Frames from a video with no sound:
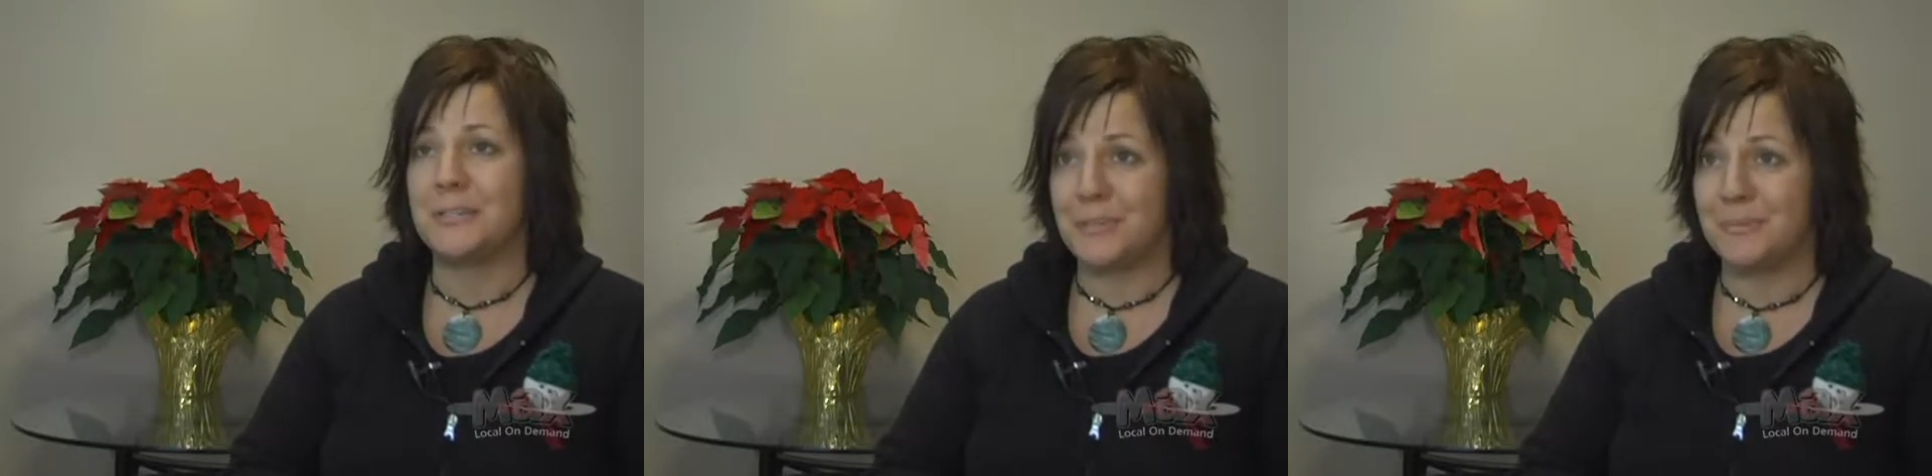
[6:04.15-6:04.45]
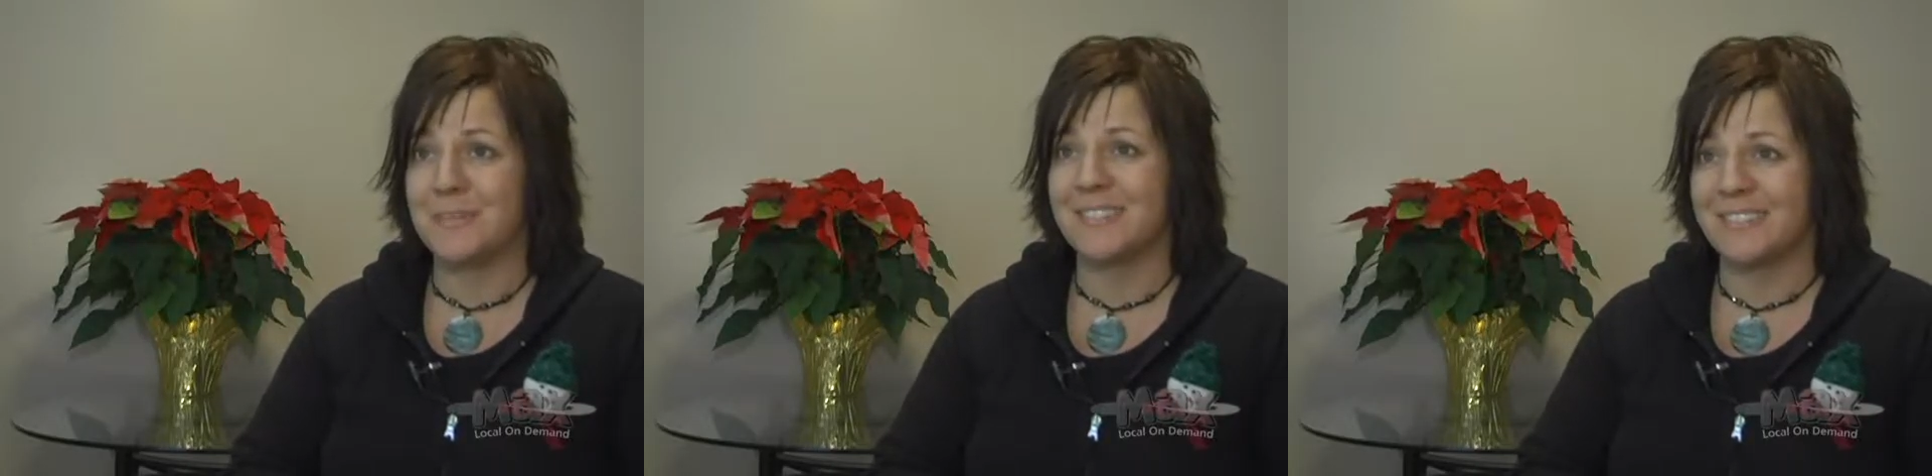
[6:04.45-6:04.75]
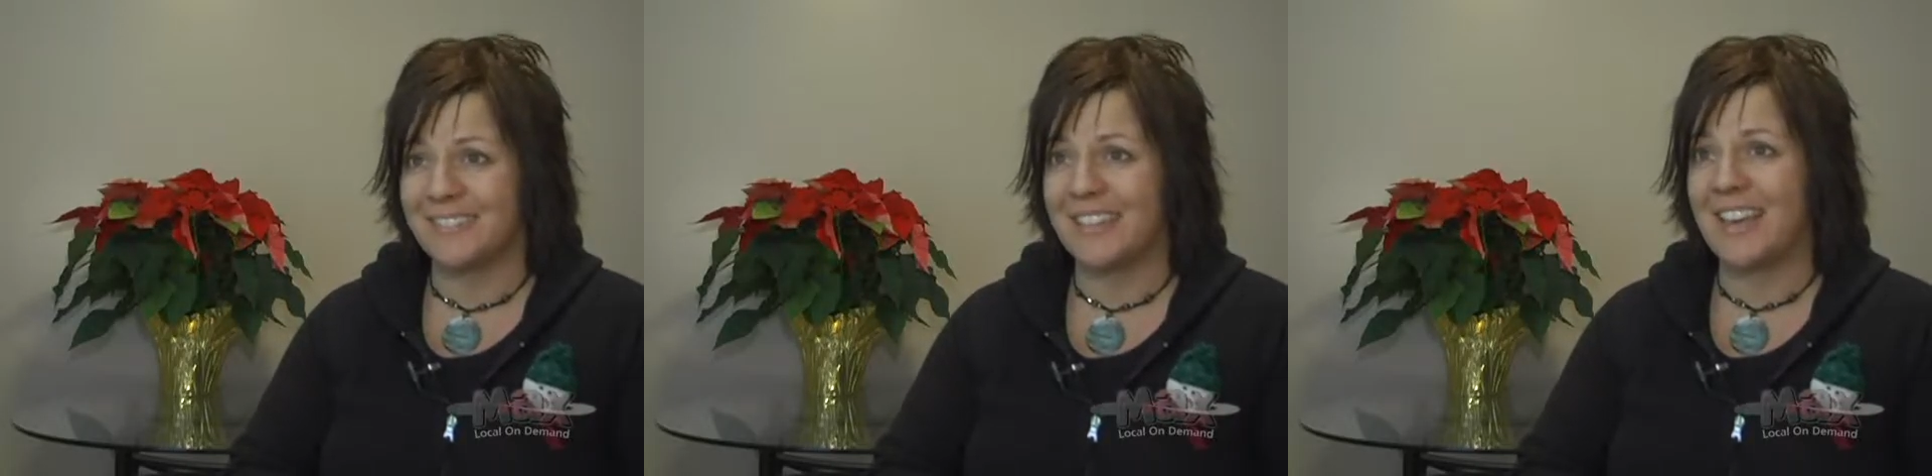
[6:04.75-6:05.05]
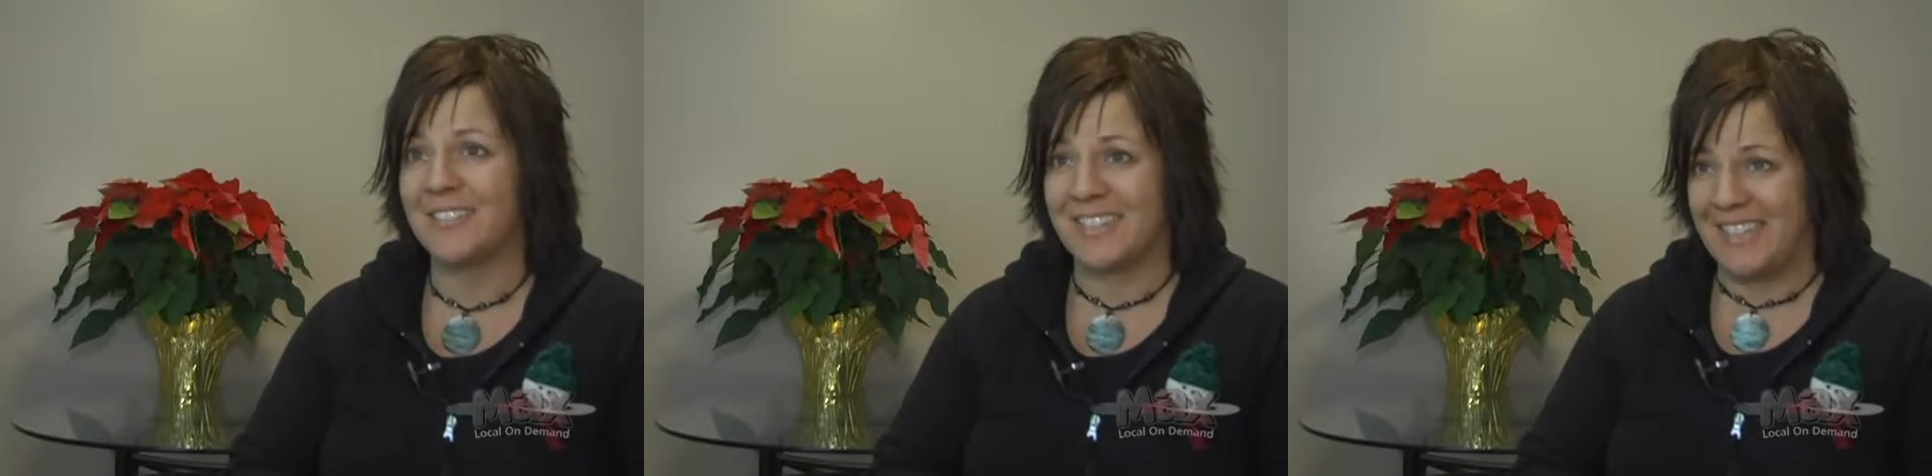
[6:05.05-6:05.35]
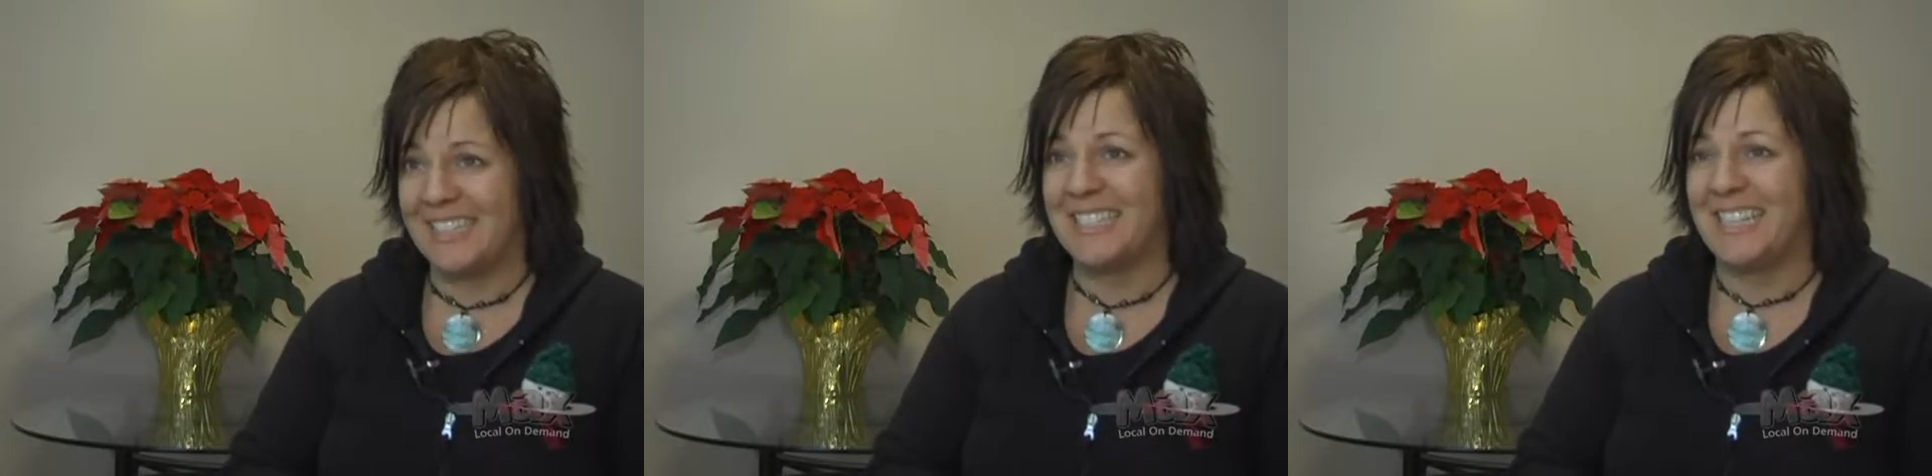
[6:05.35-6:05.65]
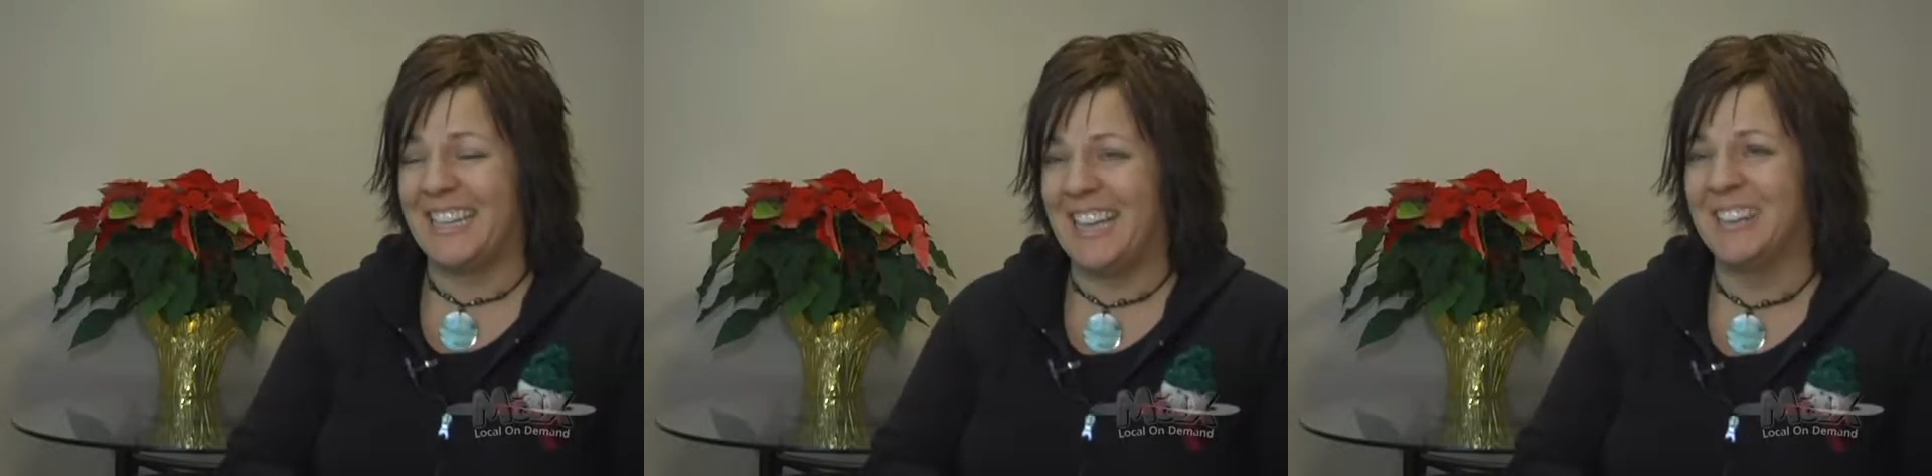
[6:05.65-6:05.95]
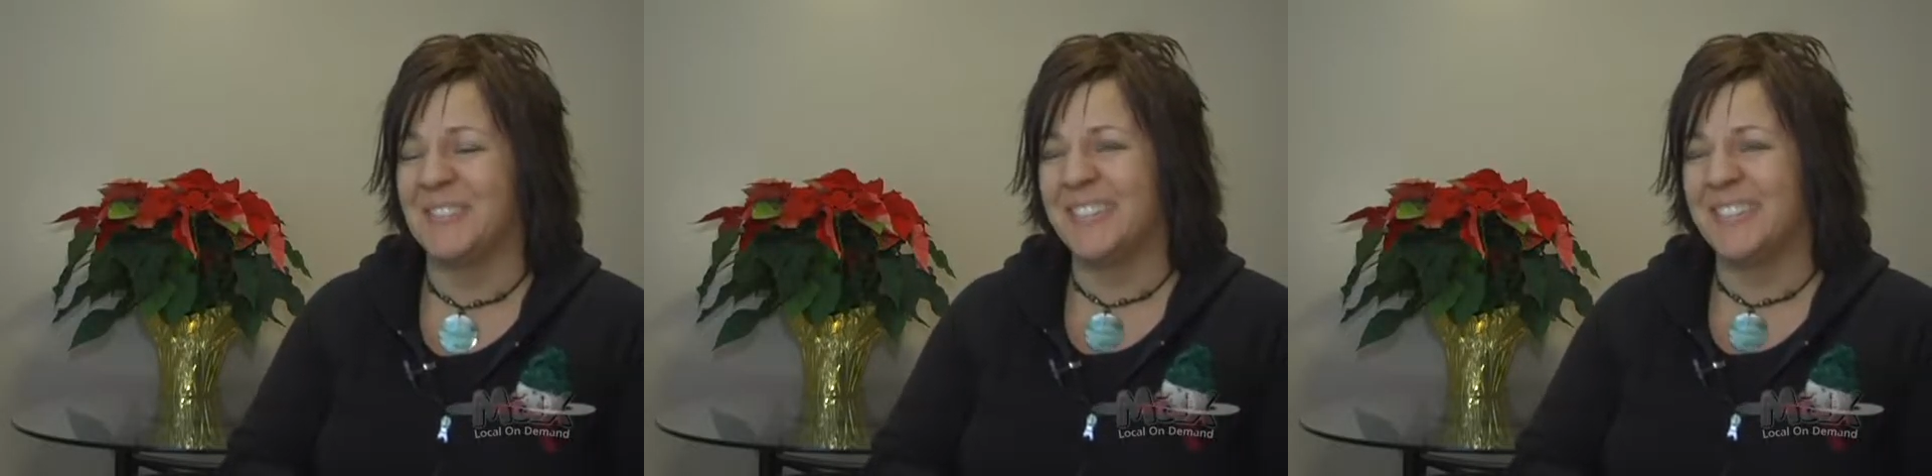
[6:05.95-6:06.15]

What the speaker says: tubes they have connected to them.